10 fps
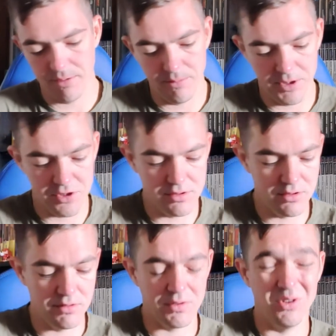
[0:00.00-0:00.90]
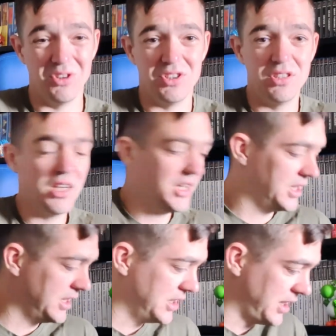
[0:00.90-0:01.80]
which of course
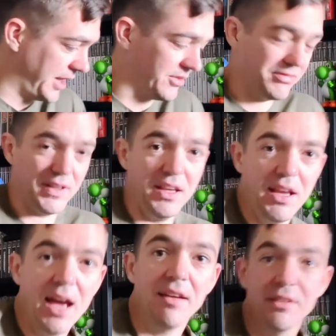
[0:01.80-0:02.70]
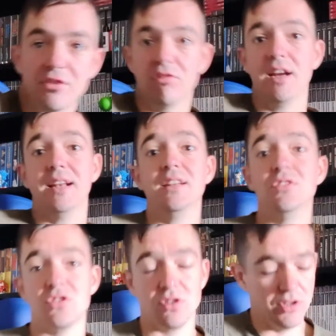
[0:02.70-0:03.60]
I don't think you can trade in
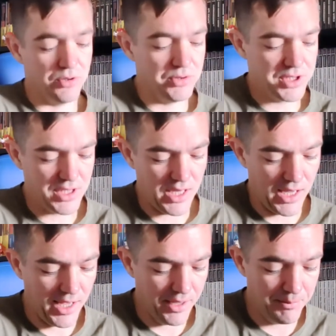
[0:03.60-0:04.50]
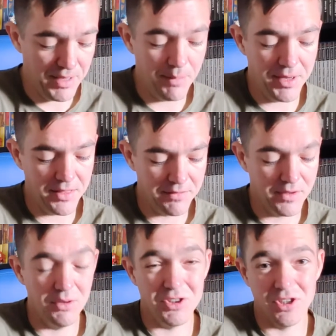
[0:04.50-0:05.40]
just loose, maybe in the
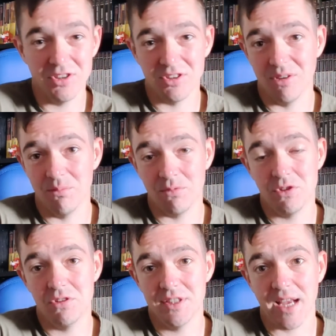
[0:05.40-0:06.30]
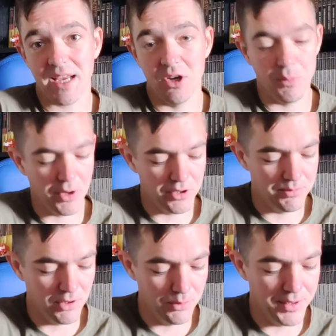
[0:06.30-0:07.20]
future, so I'm stacking up on
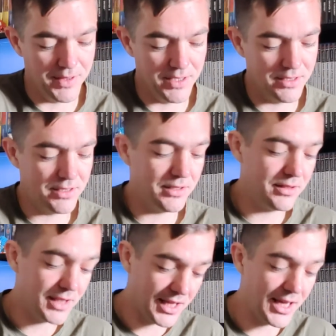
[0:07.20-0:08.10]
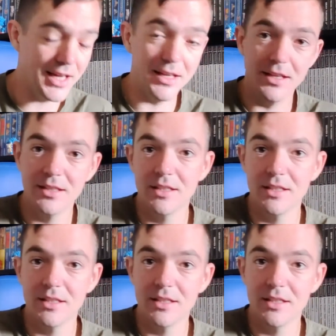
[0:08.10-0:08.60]
them hoping that you can